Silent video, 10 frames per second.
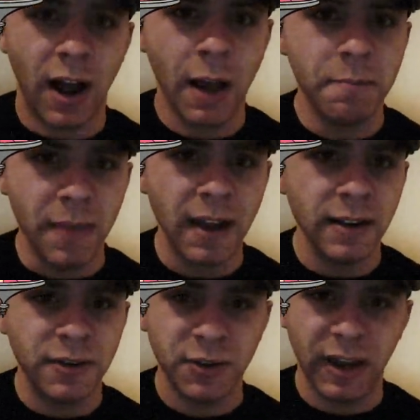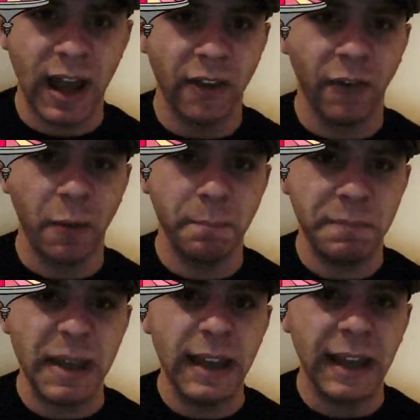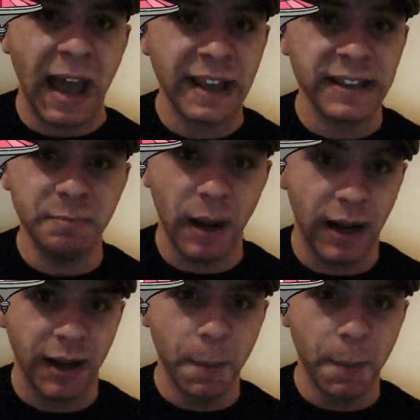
I'm meant to have a big ass belly.